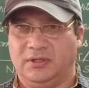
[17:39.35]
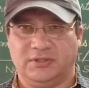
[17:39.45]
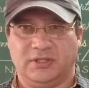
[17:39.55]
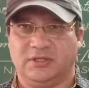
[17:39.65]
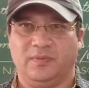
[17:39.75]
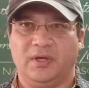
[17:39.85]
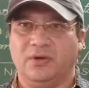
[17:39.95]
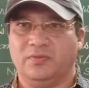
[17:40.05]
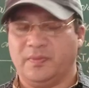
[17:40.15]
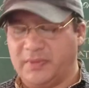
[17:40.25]
chasing me
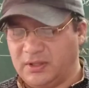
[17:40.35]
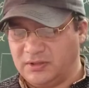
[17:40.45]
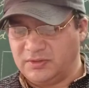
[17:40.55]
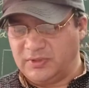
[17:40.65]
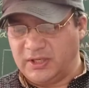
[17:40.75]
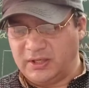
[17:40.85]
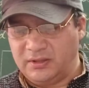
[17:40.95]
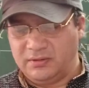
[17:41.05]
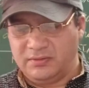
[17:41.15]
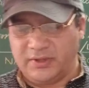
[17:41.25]
out from my country Milan,
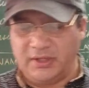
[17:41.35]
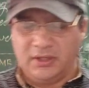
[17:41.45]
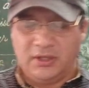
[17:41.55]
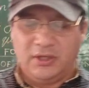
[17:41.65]
right?